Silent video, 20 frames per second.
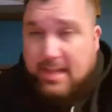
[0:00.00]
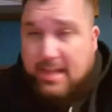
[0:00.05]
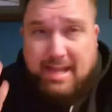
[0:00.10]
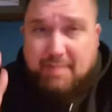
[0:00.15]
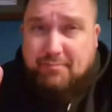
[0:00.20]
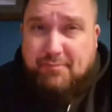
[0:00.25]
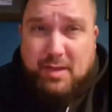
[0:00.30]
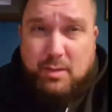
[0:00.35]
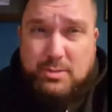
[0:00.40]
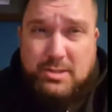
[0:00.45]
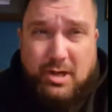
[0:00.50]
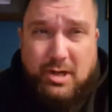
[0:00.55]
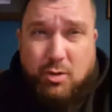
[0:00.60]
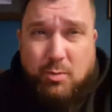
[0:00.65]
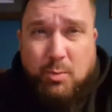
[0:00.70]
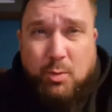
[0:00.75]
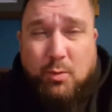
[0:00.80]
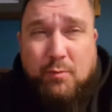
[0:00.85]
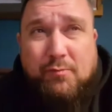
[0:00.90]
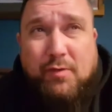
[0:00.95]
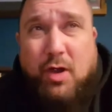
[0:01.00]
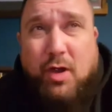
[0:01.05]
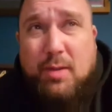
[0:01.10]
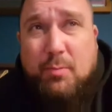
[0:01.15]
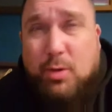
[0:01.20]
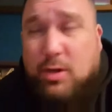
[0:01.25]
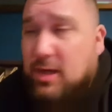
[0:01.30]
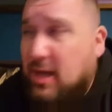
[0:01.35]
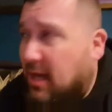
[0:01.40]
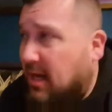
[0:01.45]
It feels a lot more
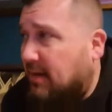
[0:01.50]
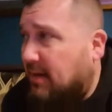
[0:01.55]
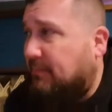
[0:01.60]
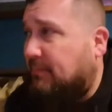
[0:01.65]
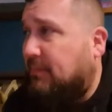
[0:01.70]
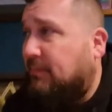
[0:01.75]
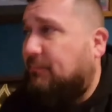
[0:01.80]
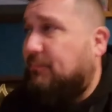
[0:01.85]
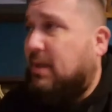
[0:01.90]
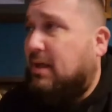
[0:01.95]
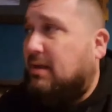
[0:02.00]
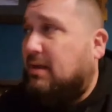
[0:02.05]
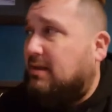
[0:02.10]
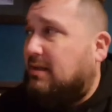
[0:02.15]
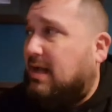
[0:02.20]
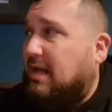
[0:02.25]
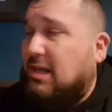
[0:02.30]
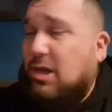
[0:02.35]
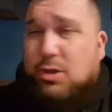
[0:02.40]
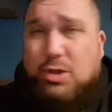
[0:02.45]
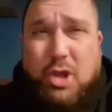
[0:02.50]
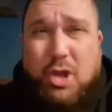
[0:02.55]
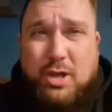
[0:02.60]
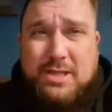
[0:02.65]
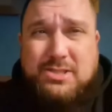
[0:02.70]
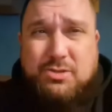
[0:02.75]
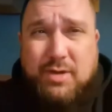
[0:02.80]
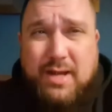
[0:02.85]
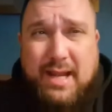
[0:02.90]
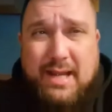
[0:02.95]
vibrant, a lot
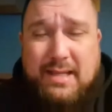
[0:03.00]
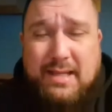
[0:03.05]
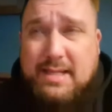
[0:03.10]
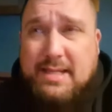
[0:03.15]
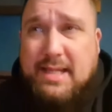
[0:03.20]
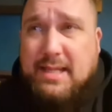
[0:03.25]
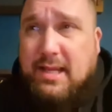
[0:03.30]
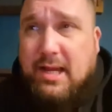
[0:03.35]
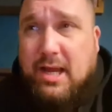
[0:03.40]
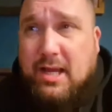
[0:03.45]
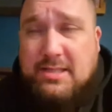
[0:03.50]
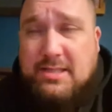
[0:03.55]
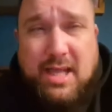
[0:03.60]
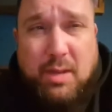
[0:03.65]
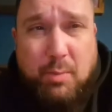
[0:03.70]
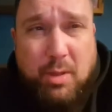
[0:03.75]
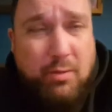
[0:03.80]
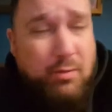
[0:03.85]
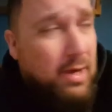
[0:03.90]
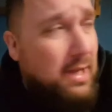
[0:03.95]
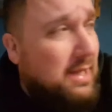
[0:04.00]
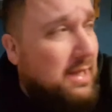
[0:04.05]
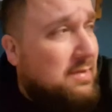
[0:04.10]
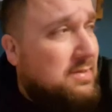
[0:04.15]
nicer in here than it did the last time we were in.